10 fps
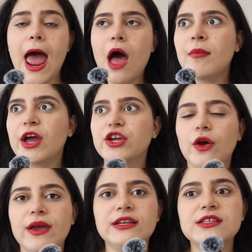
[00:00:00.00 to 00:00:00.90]
Am I
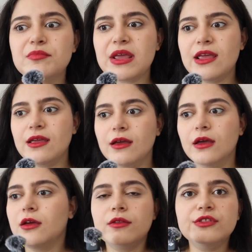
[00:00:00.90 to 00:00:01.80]
going to be
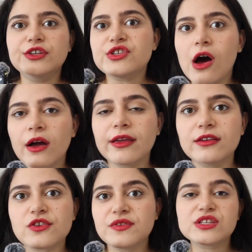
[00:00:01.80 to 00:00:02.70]
the
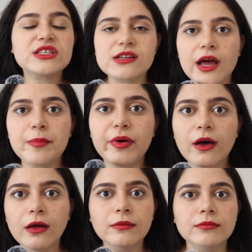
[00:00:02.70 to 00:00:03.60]
target of a
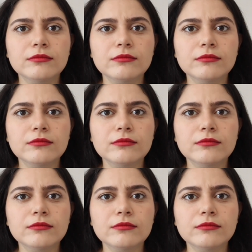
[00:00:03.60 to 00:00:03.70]
sniper?